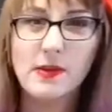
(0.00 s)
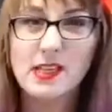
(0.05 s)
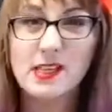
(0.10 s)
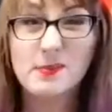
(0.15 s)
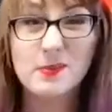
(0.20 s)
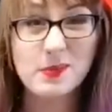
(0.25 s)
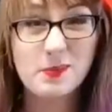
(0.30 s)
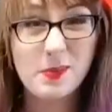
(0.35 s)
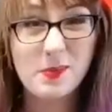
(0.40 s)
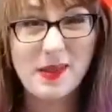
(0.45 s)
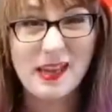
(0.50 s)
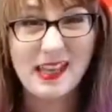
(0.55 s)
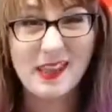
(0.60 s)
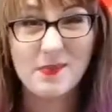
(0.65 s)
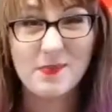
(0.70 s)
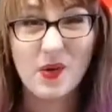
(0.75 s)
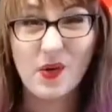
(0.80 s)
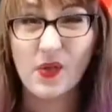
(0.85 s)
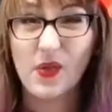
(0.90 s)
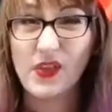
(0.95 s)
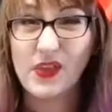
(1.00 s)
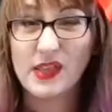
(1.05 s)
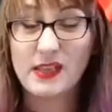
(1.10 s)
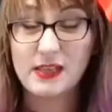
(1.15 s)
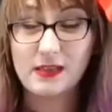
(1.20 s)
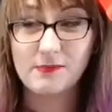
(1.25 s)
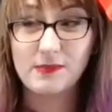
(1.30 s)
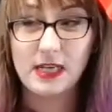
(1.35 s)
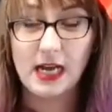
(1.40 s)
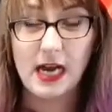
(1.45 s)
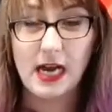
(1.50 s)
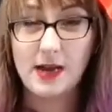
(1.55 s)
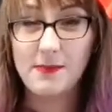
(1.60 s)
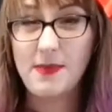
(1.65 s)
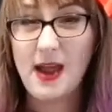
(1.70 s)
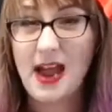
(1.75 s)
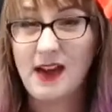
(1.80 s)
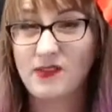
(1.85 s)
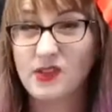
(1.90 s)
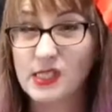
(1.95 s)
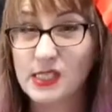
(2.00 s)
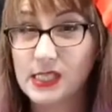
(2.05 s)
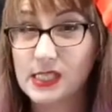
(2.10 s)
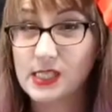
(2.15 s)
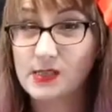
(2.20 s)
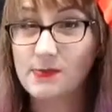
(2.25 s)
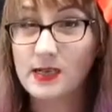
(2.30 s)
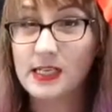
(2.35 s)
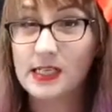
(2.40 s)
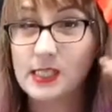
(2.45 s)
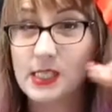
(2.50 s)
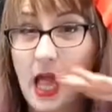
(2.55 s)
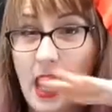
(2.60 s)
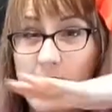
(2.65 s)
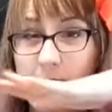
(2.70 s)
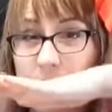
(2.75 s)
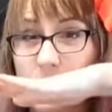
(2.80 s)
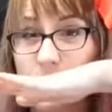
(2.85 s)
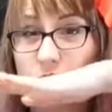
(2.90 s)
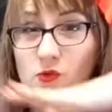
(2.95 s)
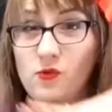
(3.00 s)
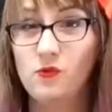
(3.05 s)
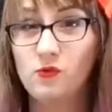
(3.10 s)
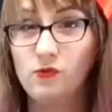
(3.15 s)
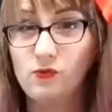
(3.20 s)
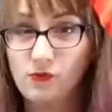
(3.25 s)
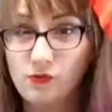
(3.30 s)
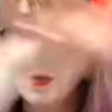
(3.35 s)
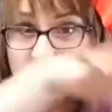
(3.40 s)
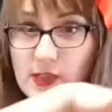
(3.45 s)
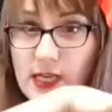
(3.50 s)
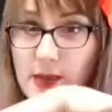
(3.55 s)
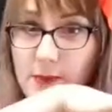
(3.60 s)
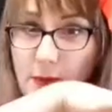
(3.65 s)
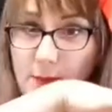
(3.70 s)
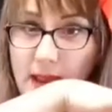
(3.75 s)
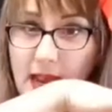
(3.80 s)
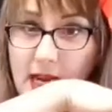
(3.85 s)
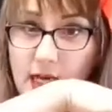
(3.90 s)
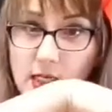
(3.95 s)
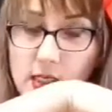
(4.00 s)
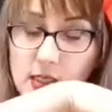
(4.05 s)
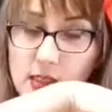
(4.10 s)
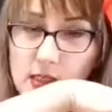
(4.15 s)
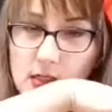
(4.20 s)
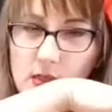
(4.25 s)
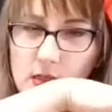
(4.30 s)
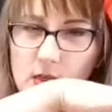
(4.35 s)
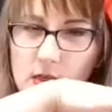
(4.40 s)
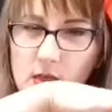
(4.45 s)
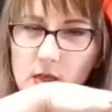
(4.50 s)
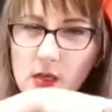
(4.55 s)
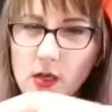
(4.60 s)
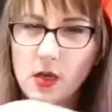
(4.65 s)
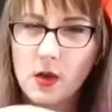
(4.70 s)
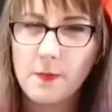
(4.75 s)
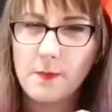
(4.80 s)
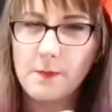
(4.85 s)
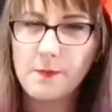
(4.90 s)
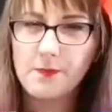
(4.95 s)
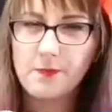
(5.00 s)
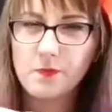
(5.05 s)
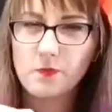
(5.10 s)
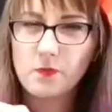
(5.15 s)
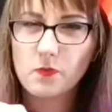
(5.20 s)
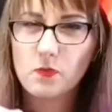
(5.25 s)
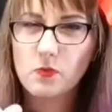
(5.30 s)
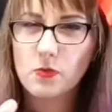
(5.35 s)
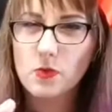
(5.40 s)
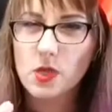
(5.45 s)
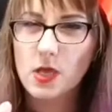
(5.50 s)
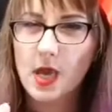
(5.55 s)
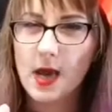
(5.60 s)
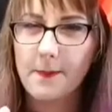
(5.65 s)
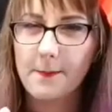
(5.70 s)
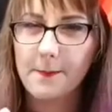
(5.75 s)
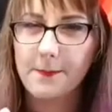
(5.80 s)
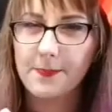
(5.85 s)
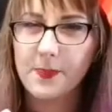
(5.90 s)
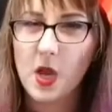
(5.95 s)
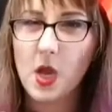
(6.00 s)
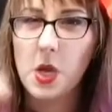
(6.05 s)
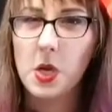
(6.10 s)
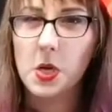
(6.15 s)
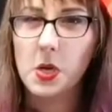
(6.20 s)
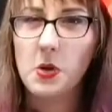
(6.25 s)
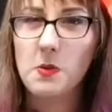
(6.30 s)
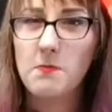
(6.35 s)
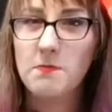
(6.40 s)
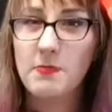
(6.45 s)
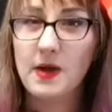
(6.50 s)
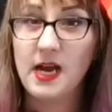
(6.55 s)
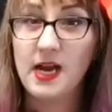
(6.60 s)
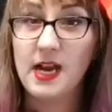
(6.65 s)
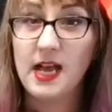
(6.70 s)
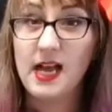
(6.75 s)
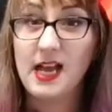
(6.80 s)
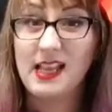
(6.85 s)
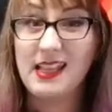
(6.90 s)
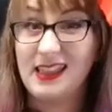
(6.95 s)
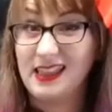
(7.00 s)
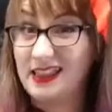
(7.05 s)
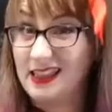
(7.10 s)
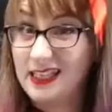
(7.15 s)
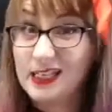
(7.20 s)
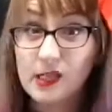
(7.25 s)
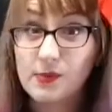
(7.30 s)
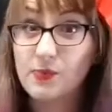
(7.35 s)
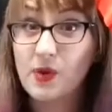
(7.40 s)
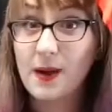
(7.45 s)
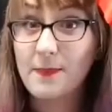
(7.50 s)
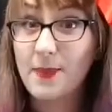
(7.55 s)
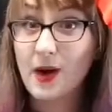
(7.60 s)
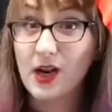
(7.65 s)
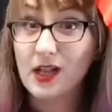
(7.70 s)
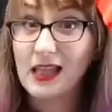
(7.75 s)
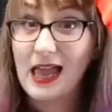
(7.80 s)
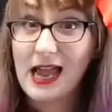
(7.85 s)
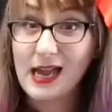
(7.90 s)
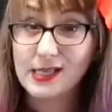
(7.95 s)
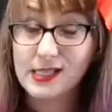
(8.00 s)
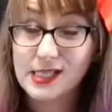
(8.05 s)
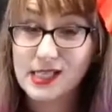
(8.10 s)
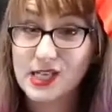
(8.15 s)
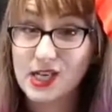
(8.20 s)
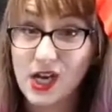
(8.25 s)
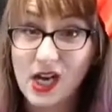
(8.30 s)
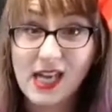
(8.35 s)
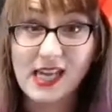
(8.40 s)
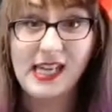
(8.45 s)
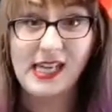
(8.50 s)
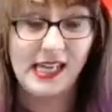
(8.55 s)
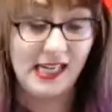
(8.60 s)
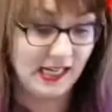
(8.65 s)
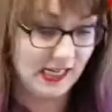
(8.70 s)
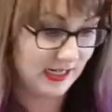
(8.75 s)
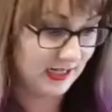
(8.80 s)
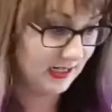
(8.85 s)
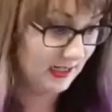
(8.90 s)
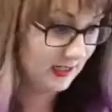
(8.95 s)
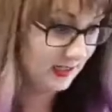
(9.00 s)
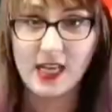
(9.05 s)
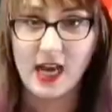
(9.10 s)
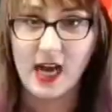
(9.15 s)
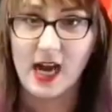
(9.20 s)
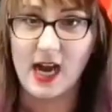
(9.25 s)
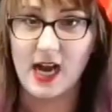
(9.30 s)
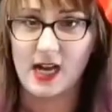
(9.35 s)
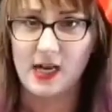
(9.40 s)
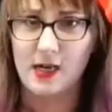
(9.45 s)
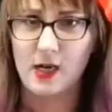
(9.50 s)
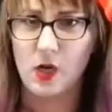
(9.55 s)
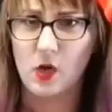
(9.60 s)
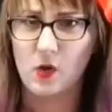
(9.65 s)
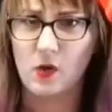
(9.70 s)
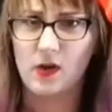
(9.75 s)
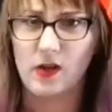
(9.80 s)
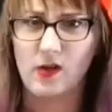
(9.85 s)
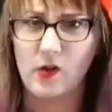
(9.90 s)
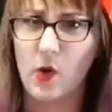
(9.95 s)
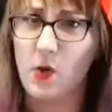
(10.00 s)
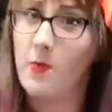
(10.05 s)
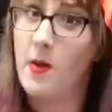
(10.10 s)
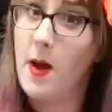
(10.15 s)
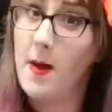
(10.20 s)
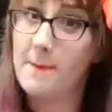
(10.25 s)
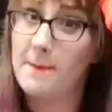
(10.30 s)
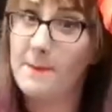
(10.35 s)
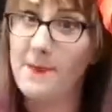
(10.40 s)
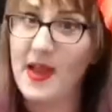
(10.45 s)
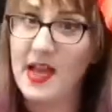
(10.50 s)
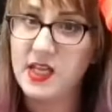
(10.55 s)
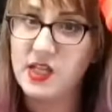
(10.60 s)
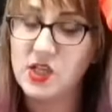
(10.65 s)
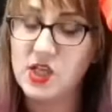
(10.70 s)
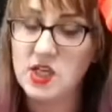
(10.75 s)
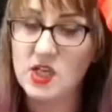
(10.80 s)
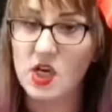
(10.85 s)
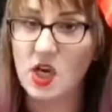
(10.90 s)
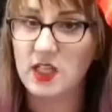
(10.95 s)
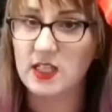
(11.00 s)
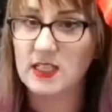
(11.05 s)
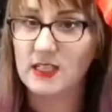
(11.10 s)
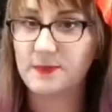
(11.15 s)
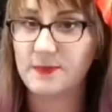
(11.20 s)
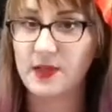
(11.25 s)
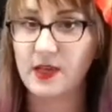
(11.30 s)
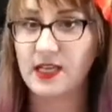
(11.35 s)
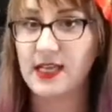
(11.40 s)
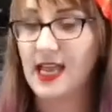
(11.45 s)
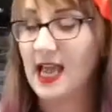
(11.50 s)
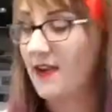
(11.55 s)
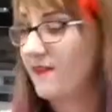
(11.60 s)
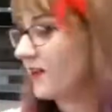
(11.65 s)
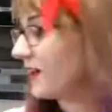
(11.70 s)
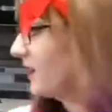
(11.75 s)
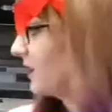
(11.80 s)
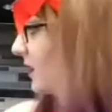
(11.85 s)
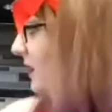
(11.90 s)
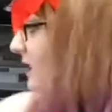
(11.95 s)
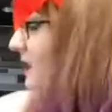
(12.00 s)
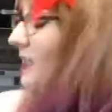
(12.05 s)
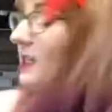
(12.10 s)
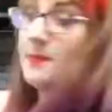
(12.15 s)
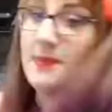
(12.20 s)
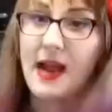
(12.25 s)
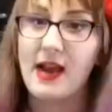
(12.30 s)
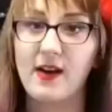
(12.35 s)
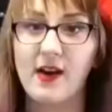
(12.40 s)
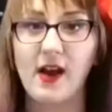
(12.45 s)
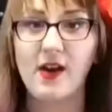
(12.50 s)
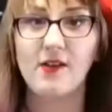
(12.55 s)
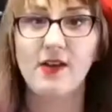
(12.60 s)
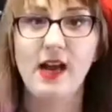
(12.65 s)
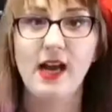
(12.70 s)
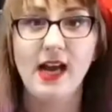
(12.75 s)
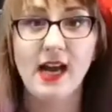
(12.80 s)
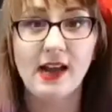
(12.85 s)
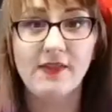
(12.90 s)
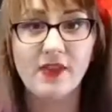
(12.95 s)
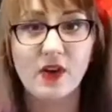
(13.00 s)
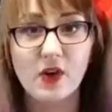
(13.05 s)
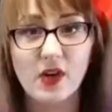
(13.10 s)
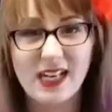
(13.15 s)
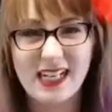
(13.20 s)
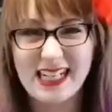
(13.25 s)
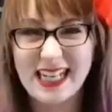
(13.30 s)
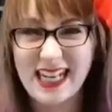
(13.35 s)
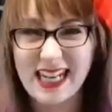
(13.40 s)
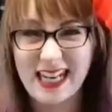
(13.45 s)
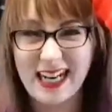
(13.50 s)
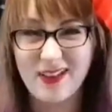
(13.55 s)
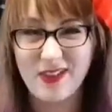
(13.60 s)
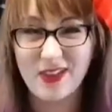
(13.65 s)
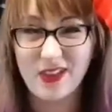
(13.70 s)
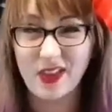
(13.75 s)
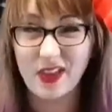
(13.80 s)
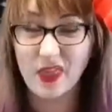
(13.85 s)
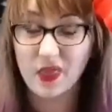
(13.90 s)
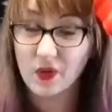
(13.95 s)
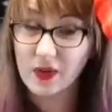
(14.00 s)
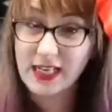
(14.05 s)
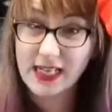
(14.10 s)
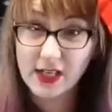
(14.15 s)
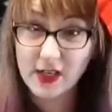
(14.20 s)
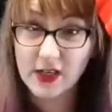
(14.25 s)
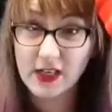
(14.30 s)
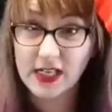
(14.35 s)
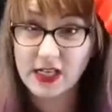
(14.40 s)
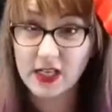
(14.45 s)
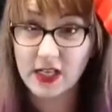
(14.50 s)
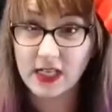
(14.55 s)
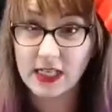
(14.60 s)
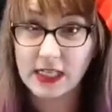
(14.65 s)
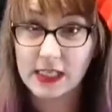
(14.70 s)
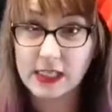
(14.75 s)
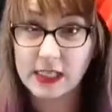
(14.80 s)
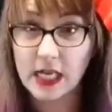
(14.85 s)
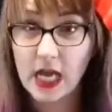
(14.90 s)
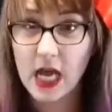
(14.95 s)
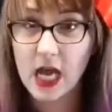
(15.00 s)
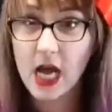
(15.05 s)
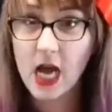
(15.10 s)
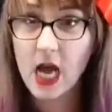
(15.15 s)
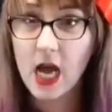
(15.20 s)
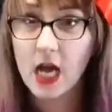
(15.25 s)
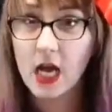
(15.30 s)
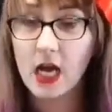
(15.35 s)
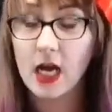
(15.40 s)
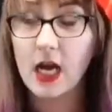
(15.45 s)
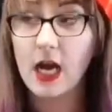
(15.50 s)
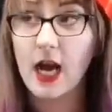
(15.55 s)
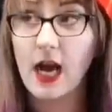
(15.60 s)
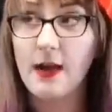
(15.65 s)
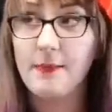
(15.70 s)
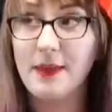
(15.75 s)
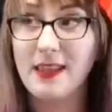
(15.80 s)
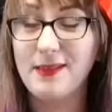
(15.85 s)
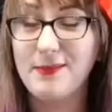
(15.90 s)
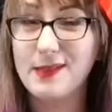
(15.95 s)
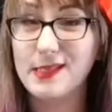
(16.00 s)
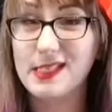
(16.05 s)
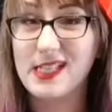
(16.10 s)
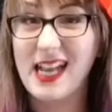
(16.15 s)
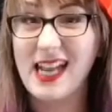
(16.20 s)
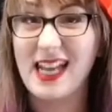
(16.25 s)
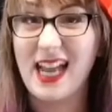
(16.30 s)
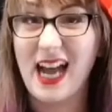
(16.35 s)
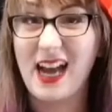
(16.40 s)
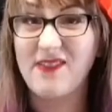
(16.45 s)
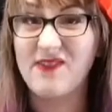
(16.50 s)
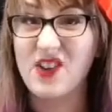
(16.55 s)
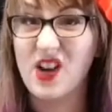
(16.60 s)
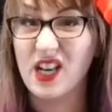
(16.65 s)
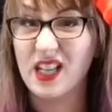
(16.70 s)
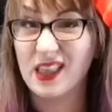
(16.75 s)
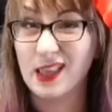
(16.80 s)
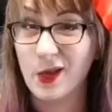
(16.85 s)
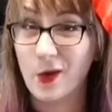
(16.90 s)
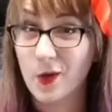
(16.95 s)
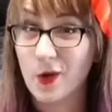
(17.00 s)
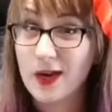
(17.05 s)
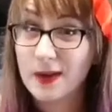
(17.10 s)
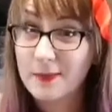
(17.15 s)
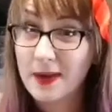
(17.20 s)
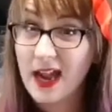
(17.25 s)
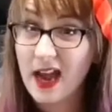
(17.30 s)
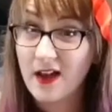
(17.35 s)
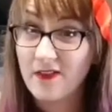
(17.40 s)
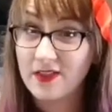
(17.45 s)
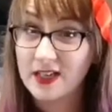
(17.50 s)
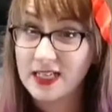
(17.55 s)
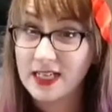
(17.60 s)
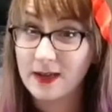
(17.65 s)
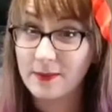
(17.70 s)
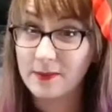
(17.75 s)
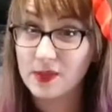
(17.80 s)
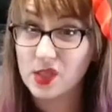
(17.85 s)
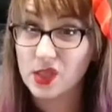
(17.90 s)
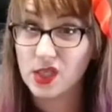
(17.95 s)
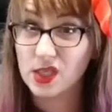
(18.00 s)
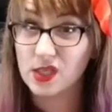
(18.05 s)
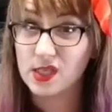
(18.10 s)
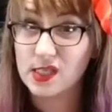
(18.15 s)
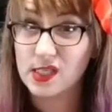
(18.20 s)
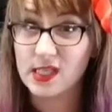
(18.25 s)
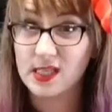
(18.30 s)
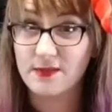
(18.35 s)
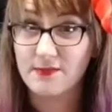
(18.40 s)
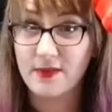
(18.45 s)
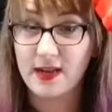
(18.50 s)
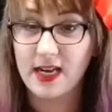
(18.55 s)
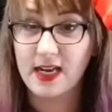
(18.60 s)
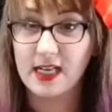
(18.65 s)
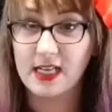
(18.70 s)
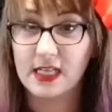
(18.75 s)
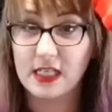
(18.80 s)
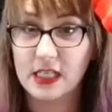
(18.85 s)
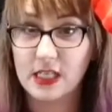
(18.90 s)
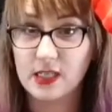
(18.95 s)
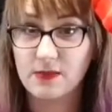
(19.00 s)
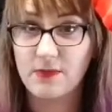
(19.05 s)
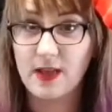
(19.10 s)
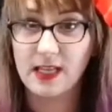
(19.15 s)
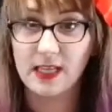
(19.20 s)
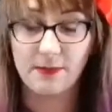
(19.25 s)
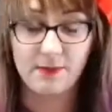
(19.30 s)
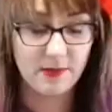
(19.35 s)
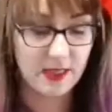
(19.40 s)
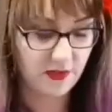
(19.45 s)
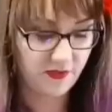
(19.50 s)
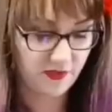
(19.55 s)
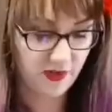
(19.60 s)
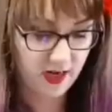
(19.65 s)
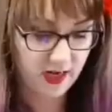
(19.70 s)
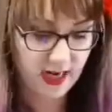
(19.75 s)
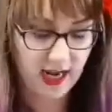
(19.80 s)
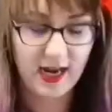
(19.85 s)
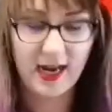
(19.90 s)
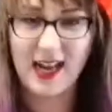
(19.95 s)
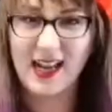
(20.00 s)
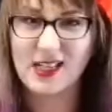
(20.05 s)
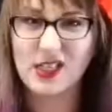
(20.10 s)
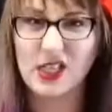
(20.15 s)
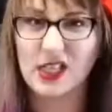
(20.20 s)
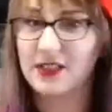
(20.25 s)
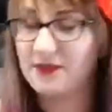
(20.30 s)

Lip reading: But because I'm going to be baking them both at the same time, after 6 minutes, I'm going to rotate my pans. Yeah. But let's prep our last cookie. The quote-unquote best chocolate chip cookie ever. You can see in the background, I've already taken out the 3 ingredient cookies. I made the mistake of not lowering my oven temperature, so that might make them different, and I